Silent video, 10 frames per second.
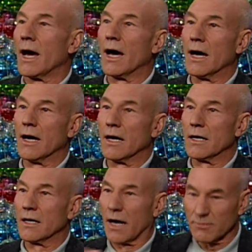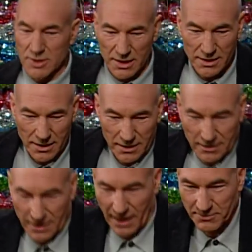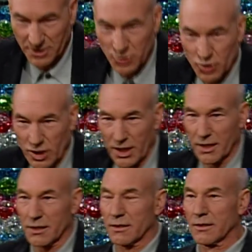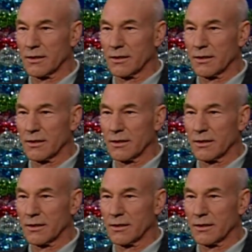uh, I'm sitting in the captain's chair